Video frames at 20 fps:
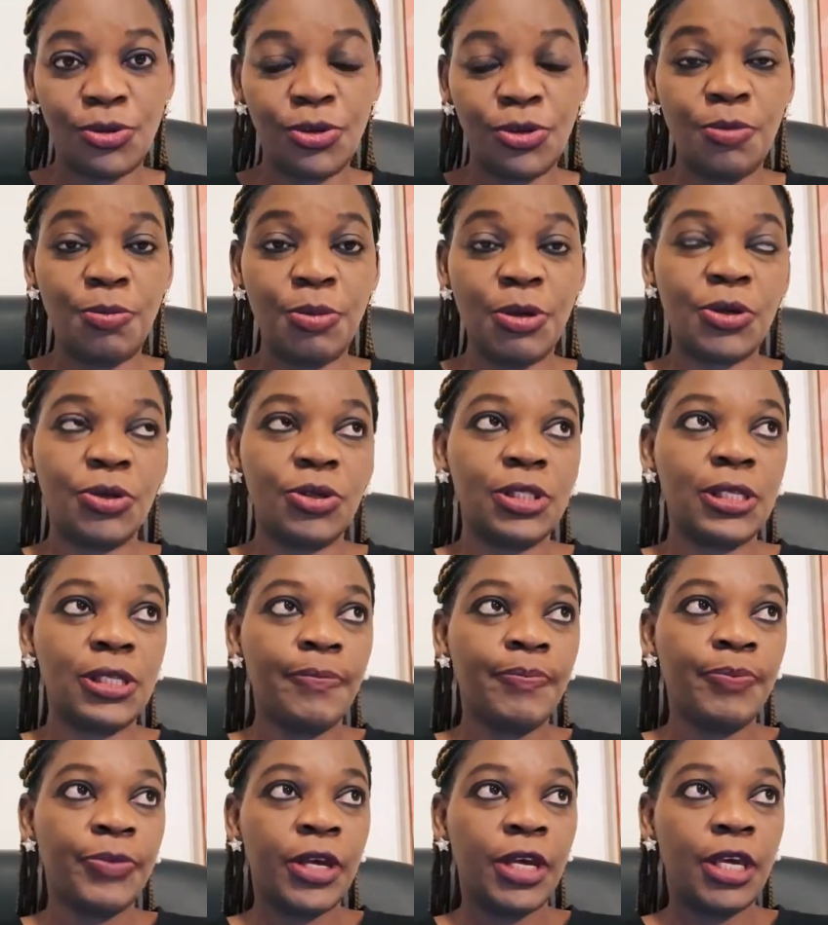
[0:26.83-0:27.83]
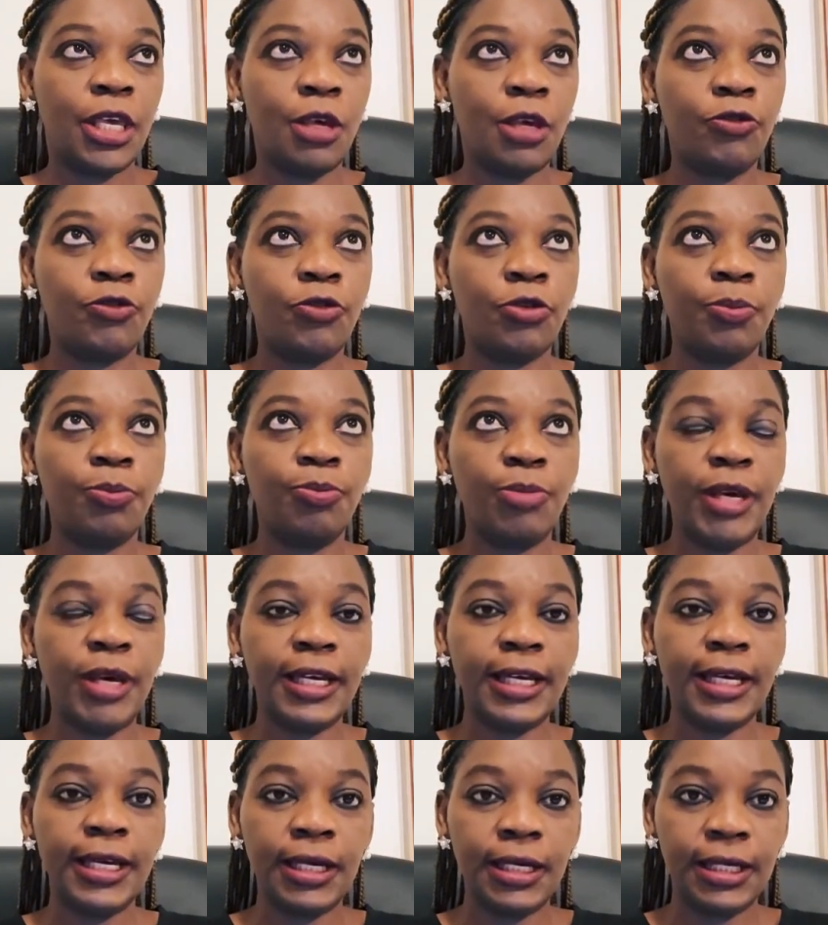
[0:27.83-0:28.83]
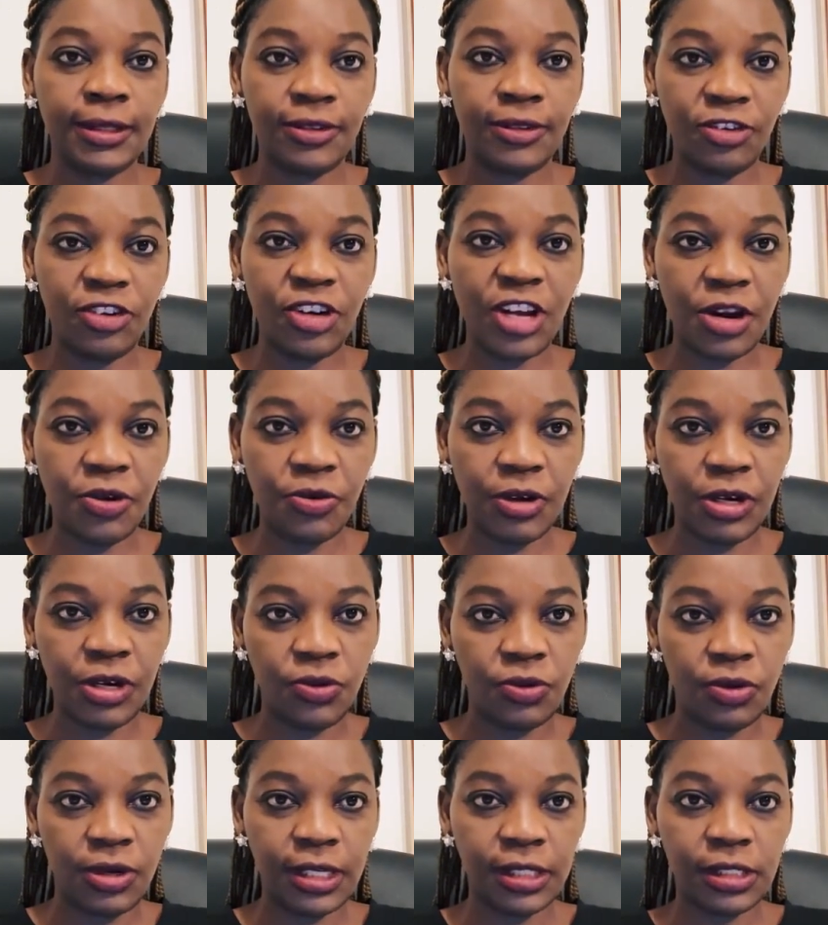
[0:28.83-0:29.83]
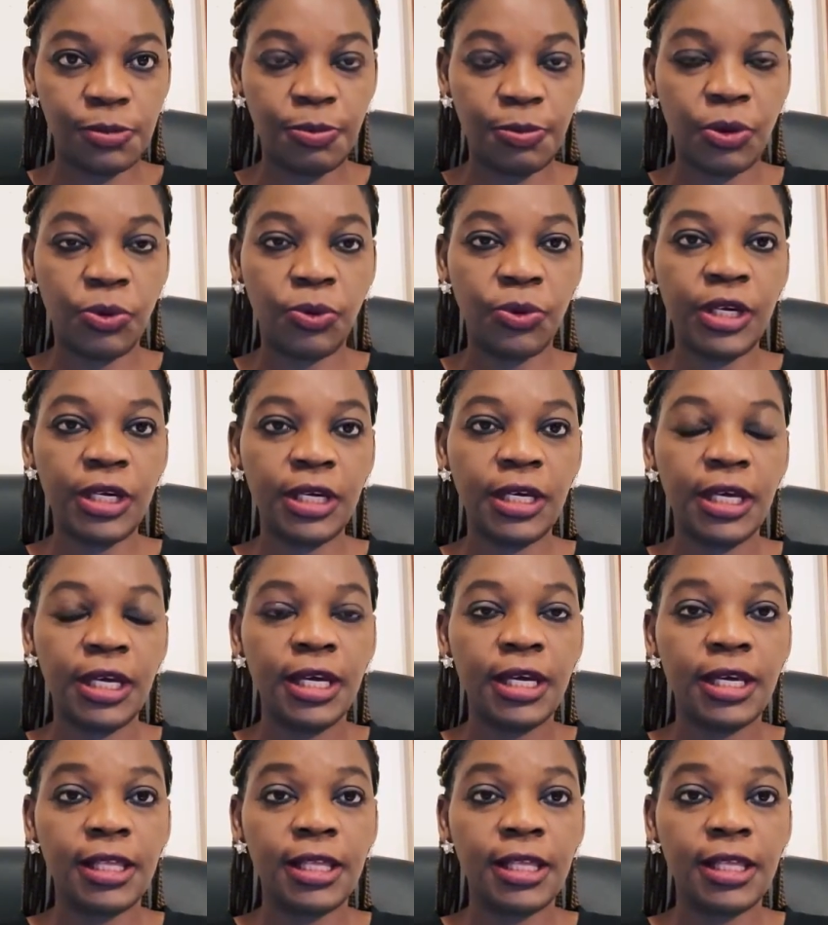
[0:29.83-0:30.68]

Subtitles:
good, because if you're making $300 per week,